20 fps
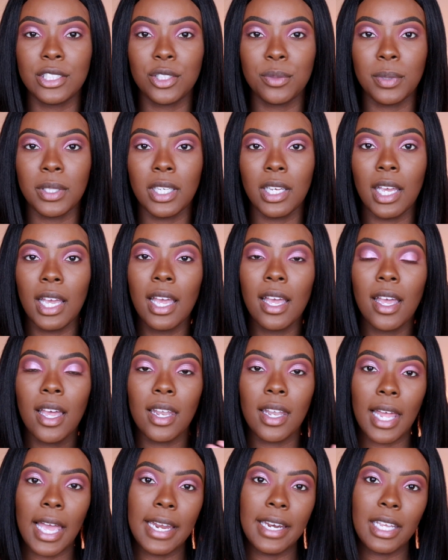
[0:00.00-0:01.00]
to be
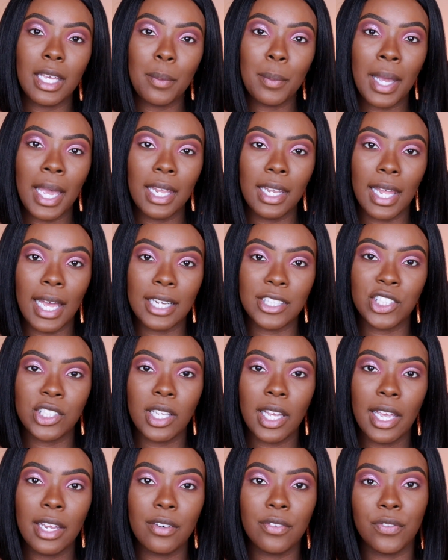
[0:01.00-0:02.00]
lining my lash
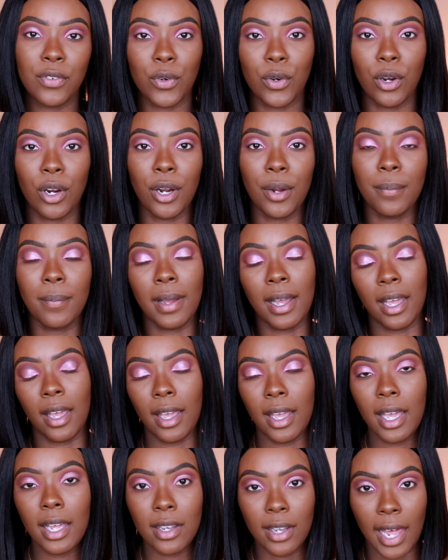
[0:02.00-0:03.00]
line for
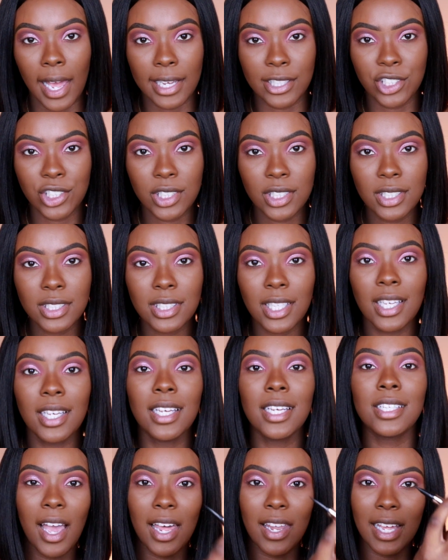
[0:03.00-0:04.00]
my lashes.
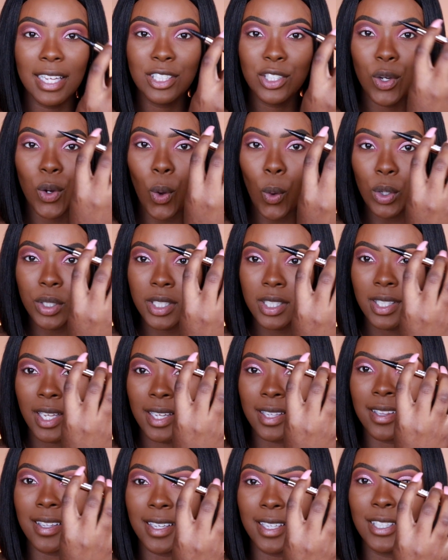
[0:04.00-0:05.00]
I like to hold it
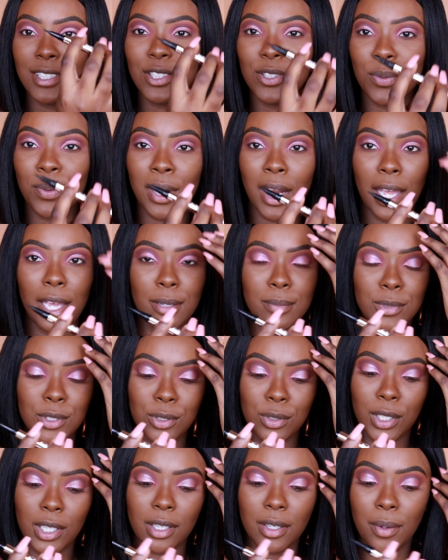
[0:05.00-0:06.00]
like this when I am
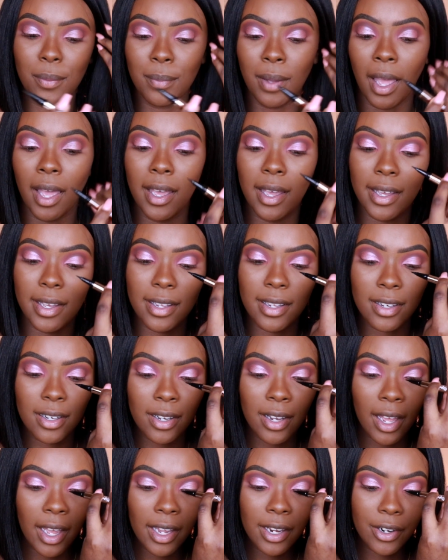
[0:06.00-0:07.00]
doing my
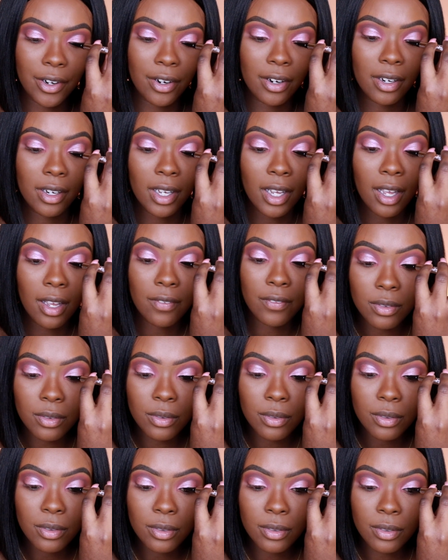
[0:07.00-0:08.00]
liner.
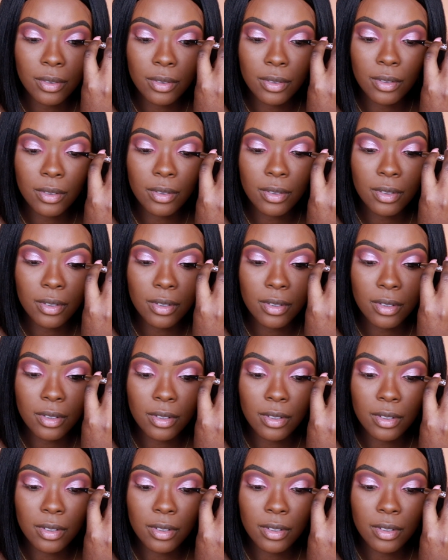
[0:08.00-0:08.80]
Ooh.